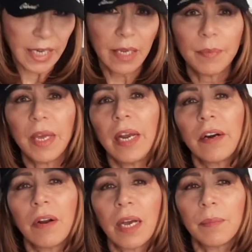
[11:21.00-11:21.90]
keep the
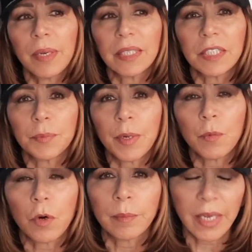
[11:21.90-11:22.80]
air on because it's been
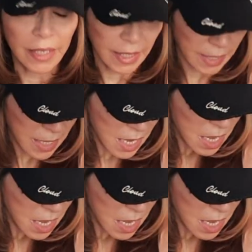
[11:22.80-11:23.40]
warm lately.